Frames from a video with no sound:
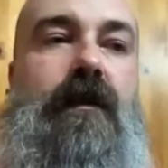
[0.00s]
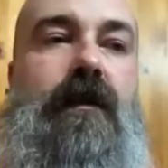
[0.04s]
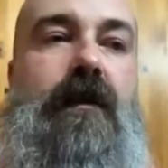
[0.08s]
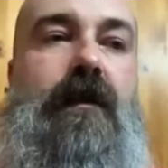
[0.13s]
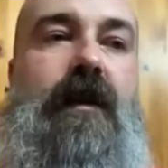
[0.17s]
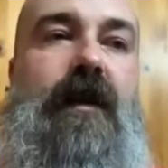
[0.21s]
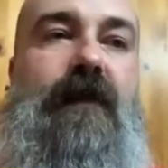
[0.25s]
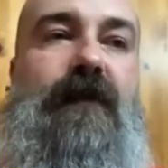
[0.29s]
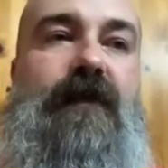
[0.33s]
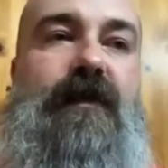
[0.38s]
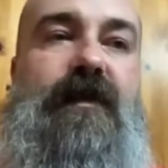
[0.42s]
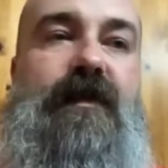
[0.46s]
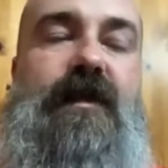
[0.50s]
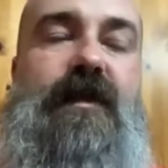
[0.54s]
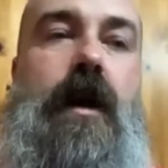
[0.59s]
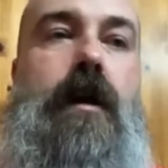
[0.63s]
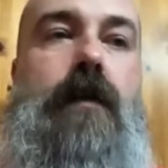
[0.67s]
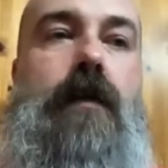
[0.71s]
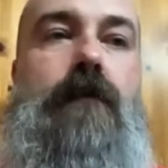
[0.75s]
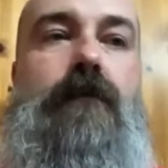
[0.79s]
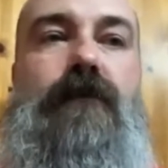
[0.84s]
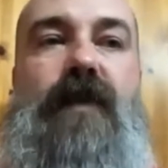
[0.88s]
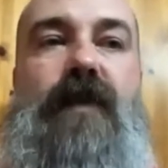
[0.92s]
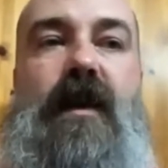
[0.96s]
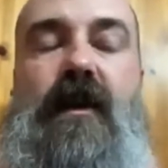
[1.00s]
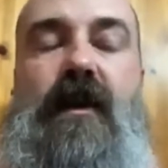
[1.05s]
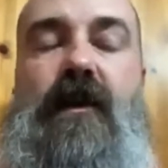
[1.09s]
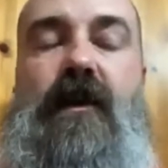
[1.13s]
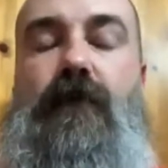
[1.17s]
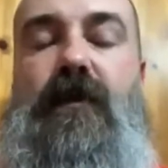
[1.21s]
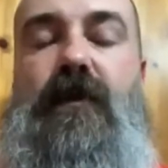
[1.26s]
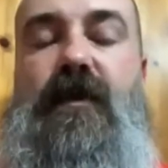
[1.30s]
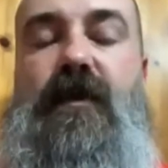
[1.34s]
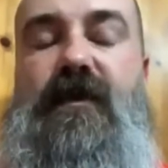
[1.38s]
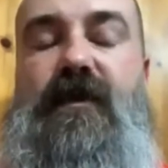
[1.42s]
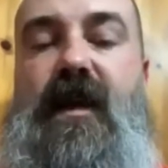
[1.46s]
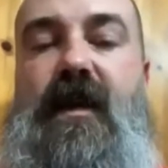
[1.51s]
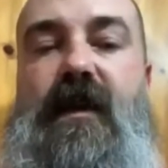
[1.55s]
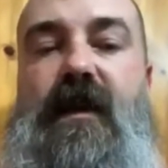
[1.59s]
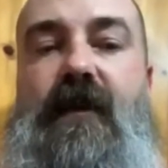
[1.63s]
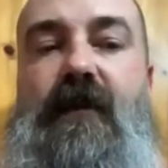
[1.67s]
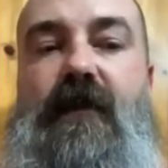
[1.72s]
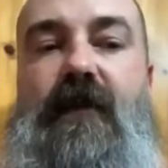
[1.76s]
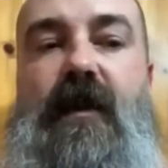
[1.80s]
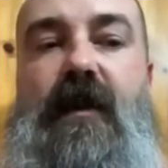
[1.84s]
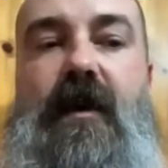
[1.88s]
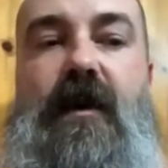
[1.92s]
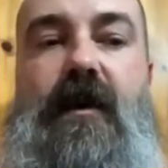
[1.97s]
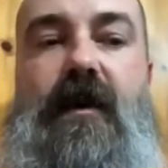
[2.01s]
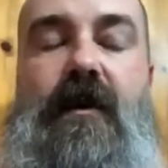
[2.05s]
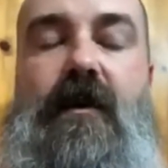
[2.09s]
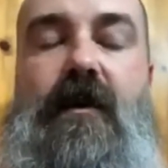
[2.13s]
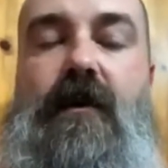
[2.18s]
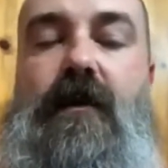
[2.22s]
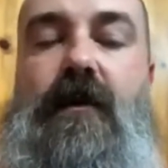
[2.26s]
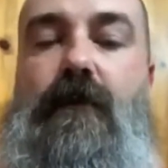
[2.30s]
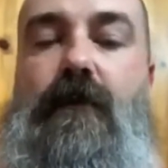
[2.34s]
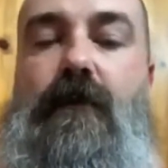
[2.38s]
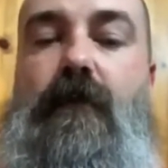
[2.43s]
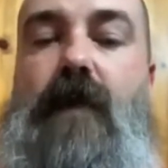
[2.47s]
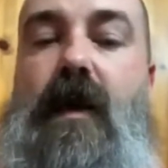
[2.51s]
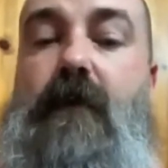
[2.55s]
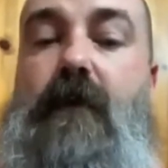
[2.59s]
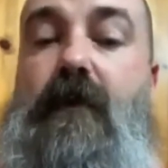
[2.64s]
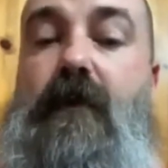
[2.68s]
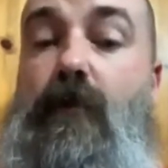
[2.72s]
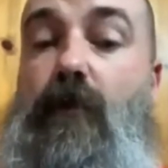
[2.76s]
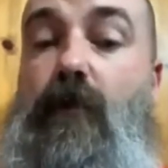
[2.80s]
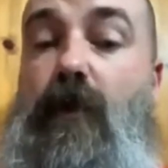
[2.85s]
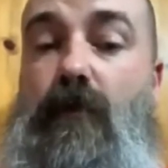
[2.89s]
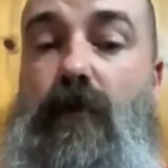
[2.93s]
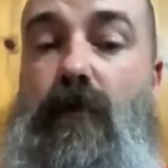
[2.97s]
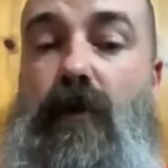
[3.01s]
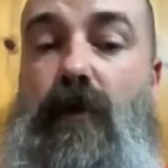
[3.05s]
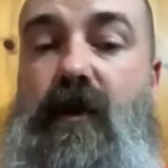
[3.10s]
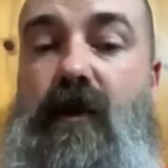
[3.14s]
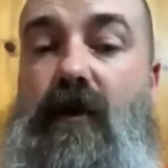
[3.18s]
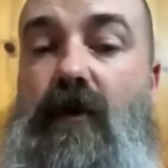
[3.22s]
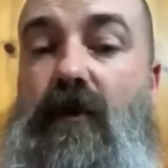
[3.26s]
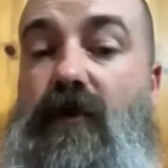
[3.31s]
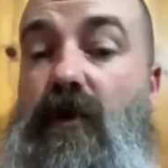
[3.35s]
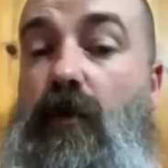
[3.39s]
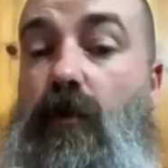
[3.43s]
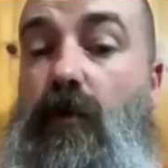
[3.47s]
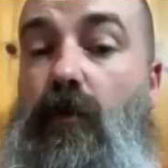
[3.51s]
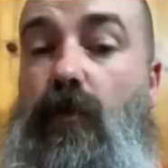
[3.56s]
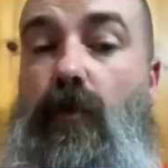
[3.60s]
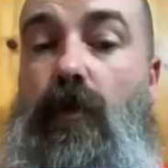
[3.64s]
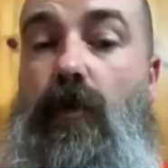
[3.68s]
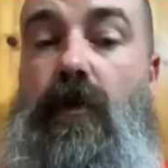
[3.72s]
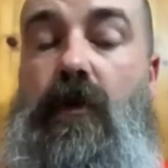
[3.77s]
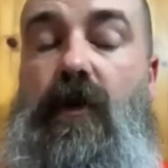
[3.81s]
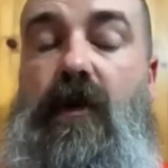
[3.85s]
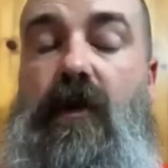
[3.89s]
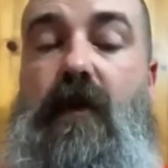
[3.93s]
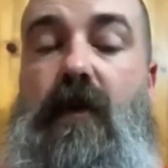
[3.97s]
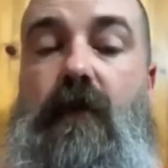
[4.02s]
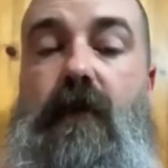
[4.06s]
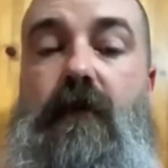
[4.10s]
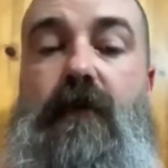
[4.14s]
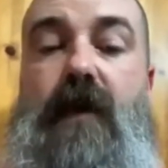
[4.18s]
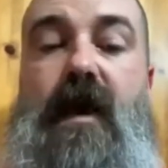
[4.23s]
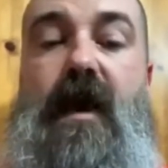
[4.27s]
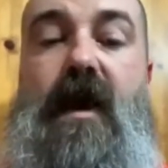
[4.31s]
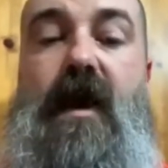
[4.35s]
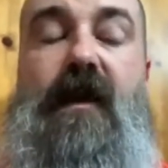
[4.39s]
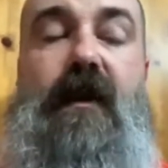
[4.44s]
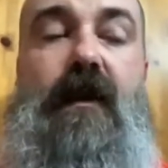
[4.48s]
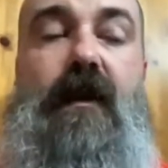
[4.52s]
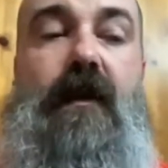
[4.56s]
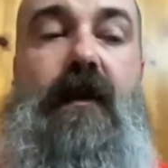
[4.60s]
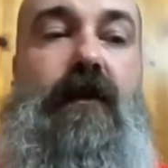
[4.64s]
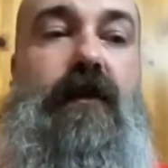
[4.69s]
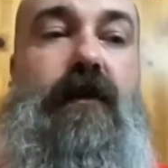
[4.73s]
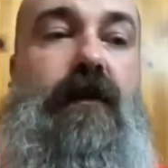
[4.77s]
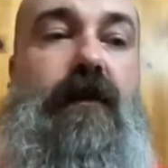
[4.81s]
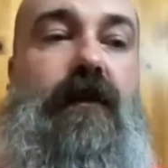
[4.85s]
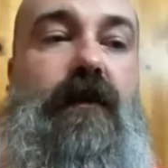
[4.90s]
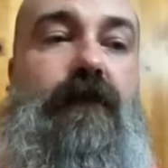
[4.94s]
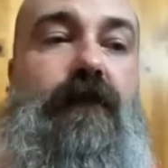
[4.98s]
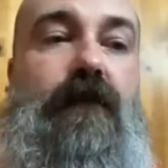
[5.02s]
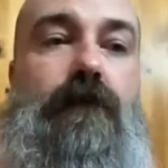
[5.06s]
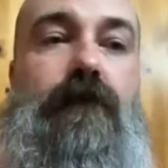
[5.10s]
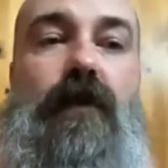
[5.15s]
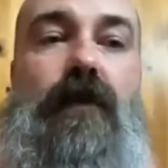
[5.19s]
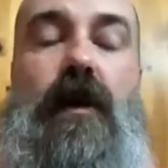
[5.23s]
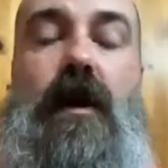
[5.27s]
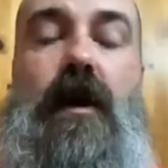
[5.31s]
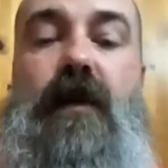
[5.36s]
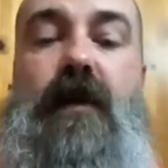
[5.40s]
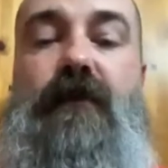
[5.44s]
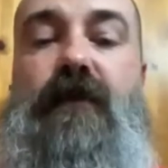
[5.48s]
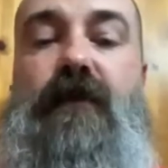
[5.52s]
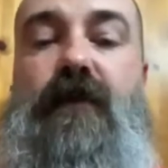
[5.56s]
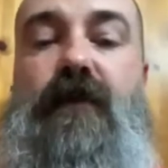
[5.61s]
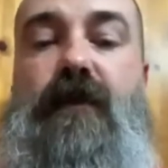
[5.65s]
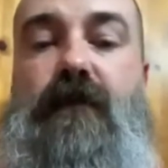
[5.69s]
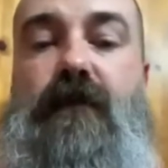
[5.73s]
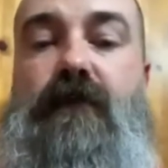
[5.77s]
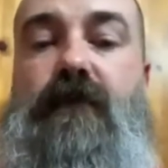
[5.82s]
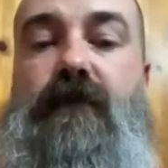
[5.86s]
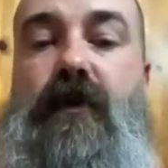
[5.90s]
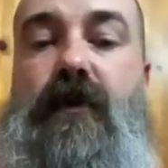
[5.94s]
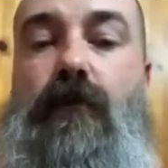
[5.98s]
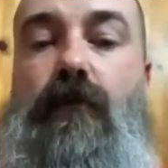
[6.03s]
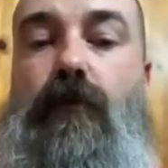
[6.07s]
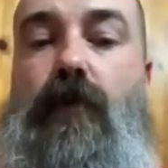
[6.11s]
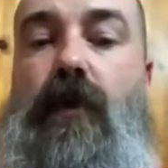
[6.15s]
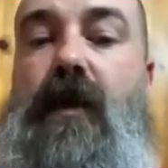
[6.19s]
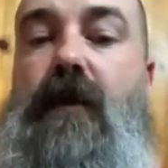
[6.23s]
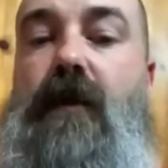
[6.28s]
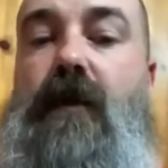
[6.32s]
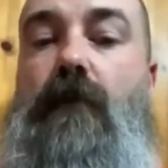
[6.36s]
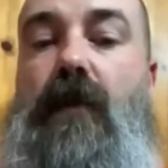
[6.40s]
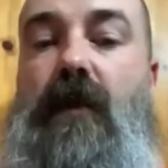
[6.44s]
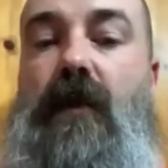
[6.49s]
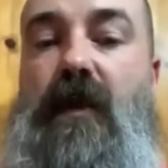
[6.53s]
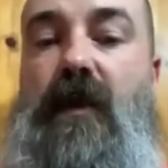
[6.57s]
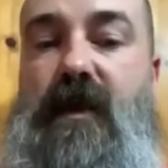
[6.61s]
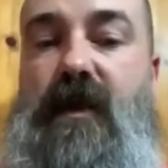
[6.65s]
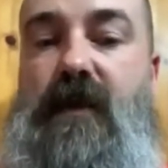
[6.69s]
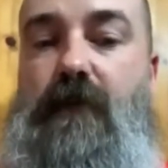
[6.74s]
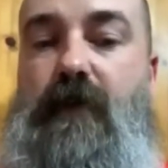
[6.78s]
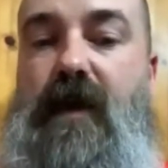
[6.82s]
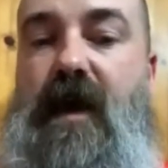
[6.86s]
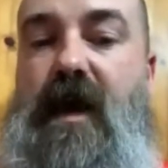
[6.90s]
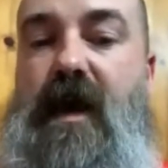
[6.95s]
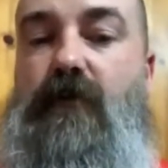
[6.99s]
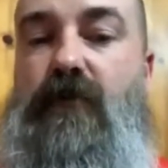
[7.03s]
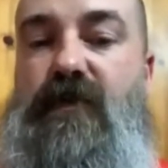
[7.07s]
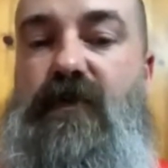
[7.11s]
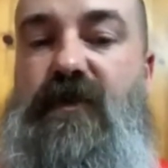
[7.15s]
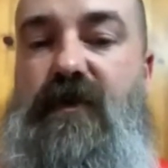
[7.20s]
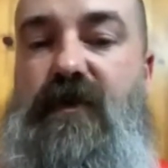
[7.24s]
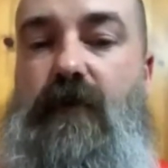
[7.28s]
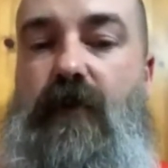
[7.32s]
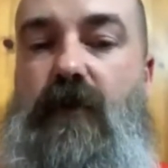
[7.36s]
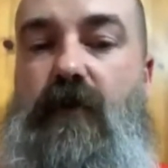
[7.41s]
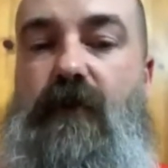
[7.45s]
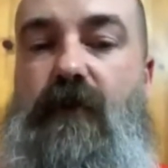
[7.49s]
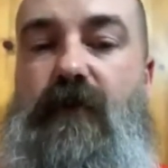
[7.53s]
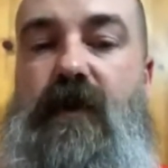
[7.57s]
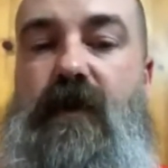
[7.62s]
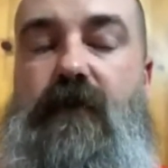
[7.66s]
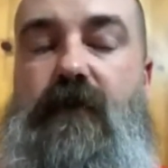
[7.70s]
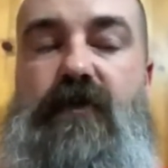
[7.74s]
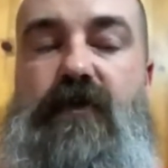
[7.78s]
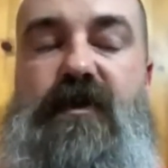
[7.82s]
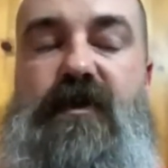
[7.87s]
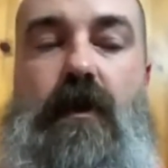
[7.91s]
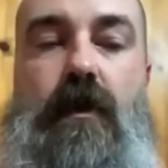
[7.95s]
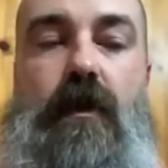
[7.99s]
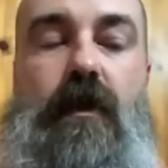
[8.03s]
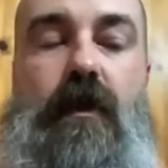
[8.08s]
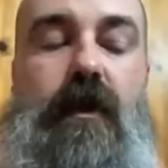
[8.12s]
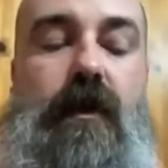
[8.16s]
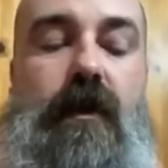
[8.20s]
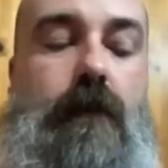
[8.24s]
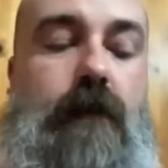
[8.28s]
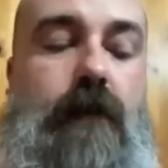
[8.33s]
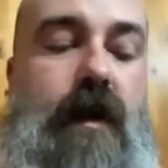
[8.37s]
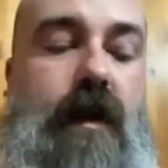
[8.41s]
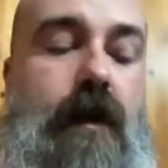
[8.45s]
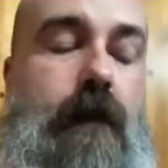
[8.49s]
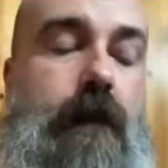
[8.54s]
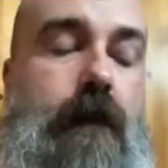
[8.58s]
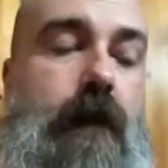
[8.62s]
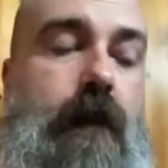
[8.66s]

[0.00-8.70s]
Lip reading: at the time, that could have been taken that maybe we were in on Colton Wong coming back. It could have implied that, bringing Molina back was the move that he was talking about.